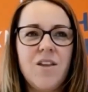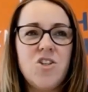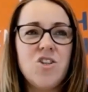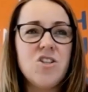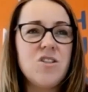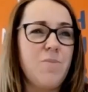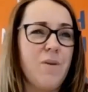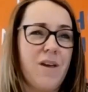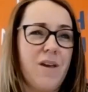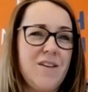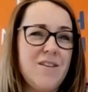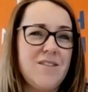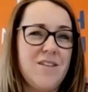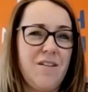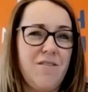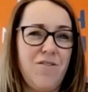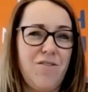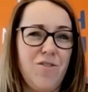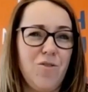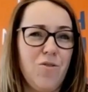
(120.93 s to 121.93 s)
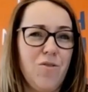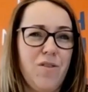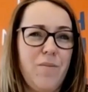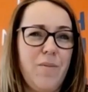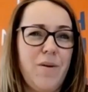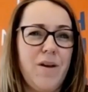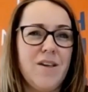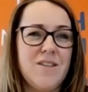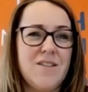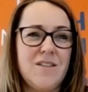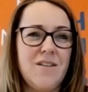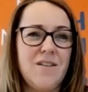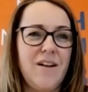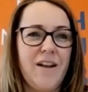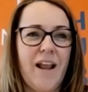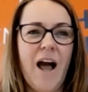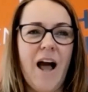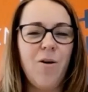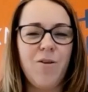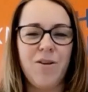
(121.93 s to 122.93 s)
just because I thought that because
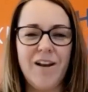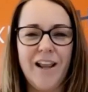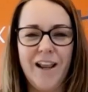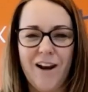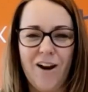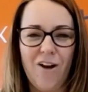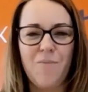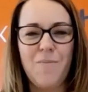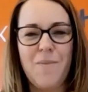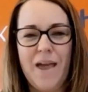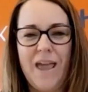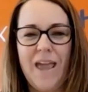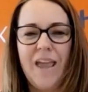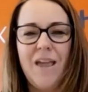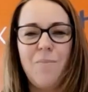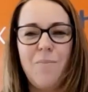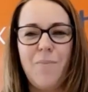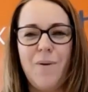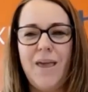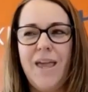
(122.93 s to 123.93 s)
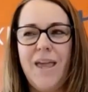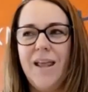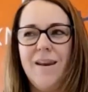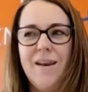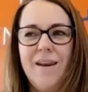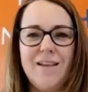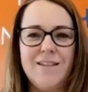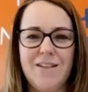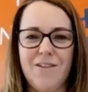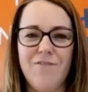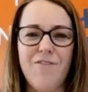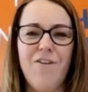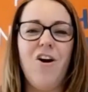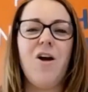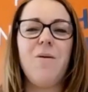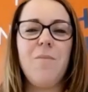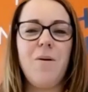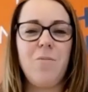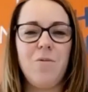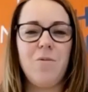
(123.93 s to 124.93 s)
how could little old me be in this
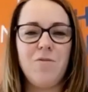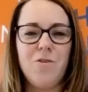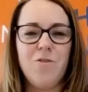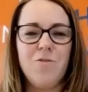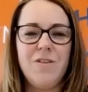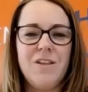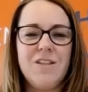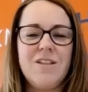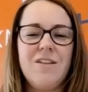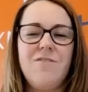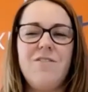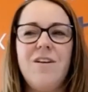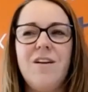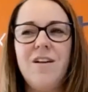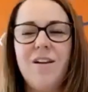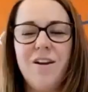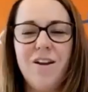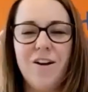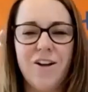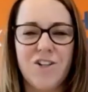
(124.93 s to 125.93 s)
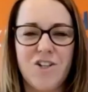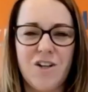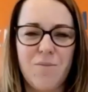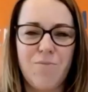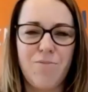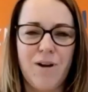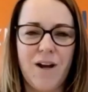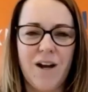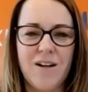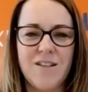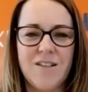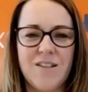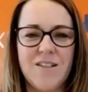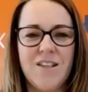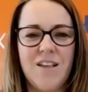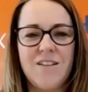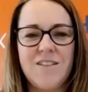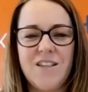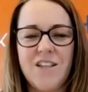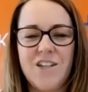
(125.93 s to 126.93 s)
environment with all these other larger
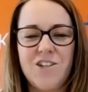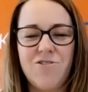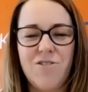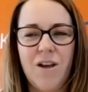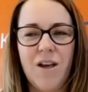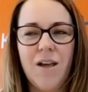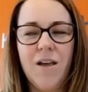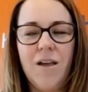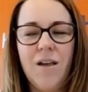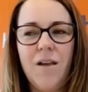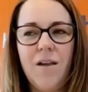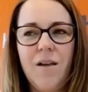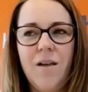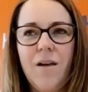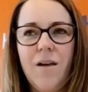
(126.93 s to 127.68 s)
practices, etc.